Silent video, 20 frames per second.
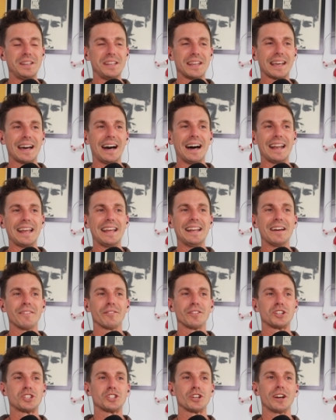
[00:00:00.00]
You can't hit
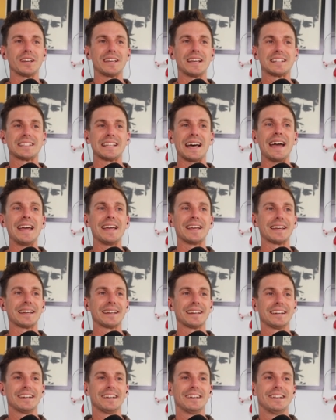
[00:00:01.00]
every shot you take.
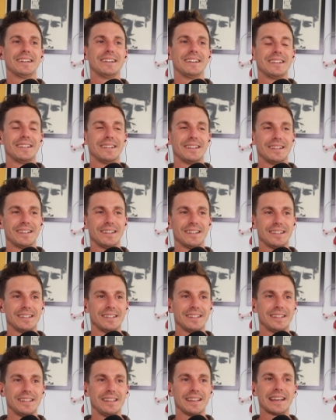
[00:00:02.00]

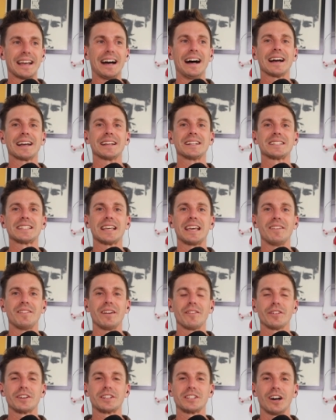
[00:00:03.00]
You can't conceive
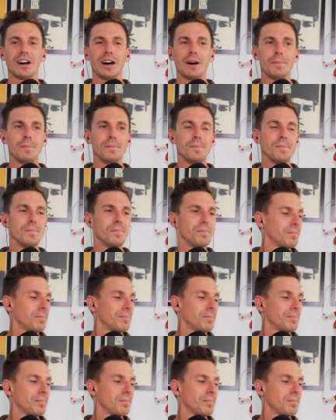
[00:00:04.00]
every time.